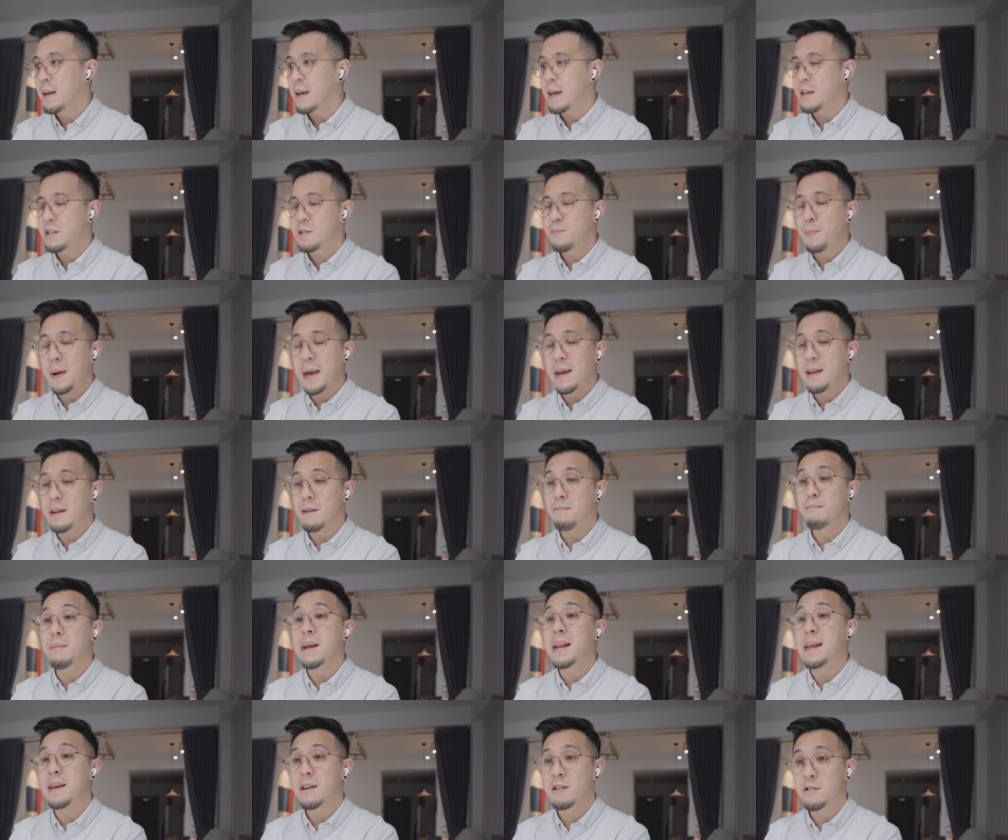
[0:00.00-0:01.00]
gets paid a
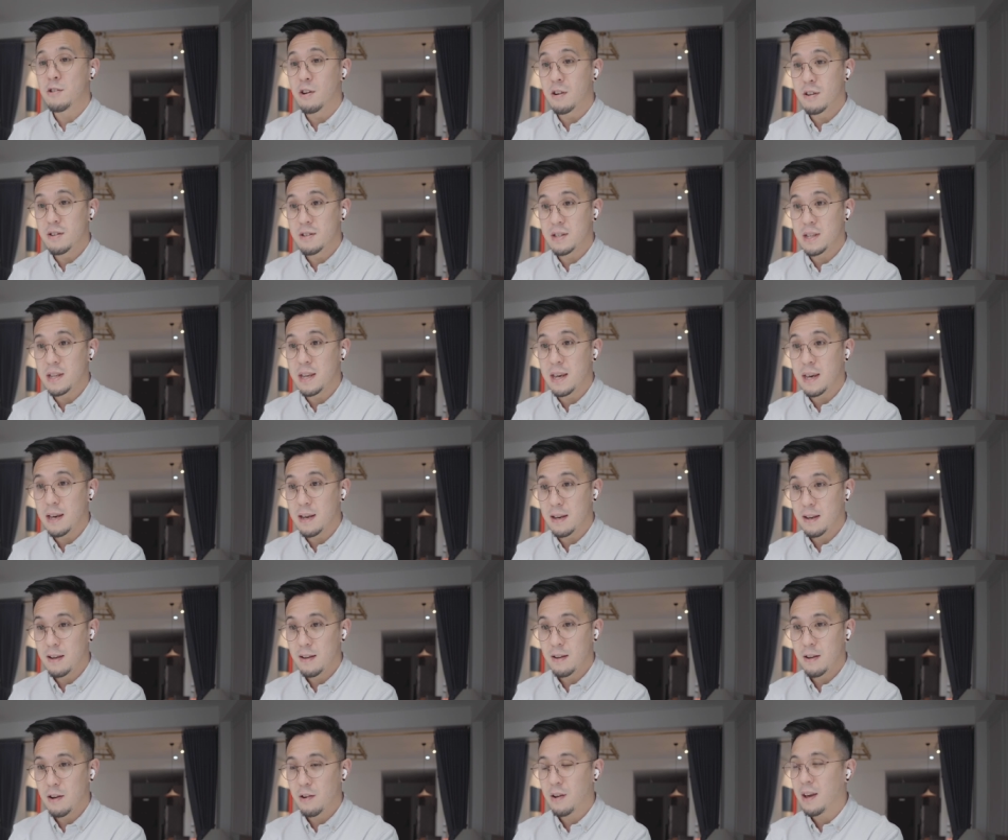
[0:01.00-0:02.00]
million dollars a year,
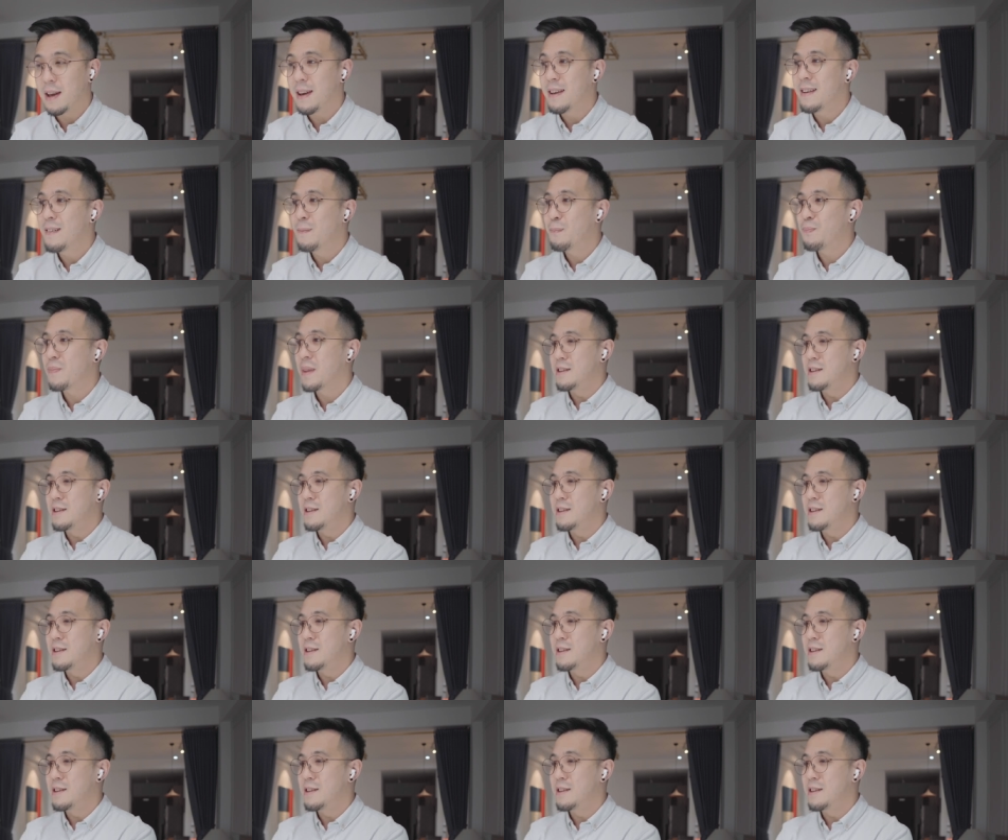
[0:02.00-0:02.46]
okay?